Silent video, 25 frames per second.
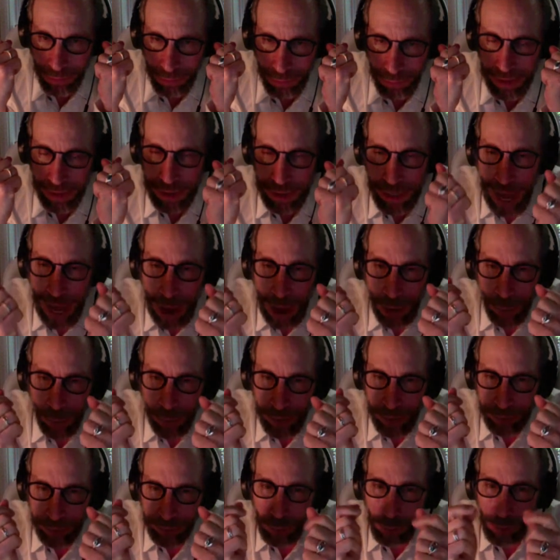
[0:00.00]
But now,
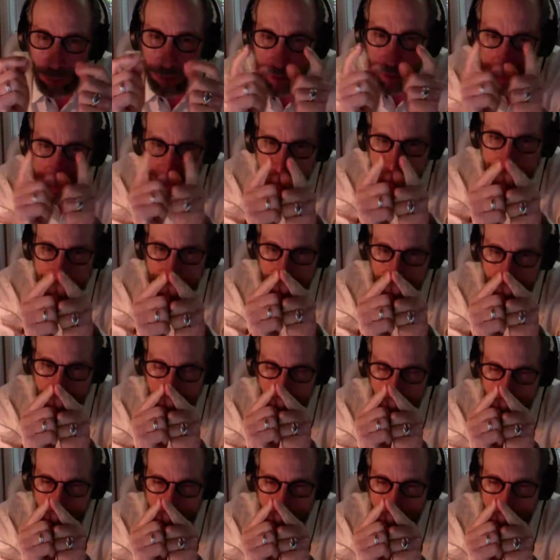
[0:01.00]
if you were listening to
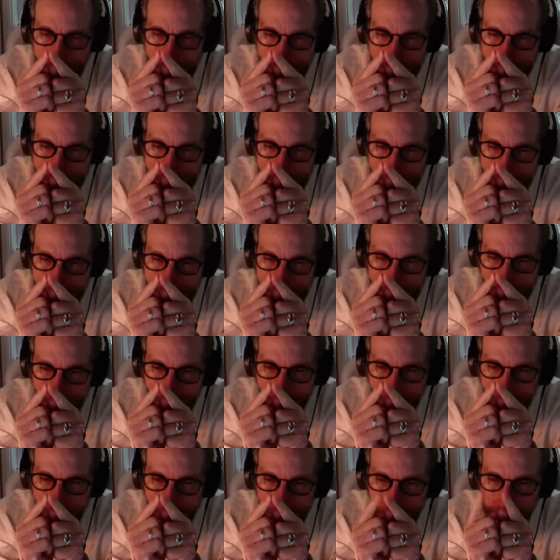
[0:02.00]
me,
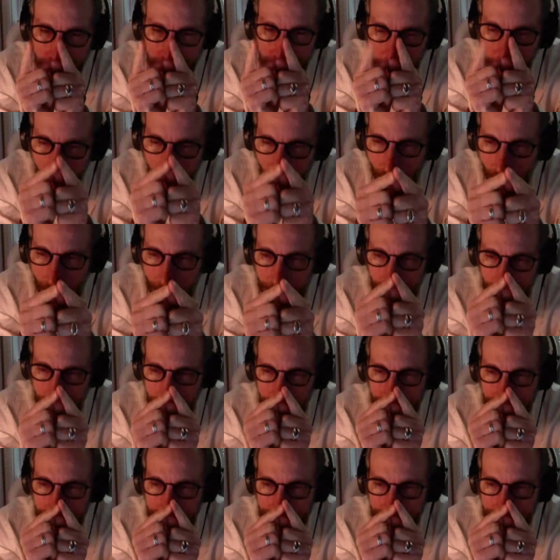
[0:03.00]
there's a problem.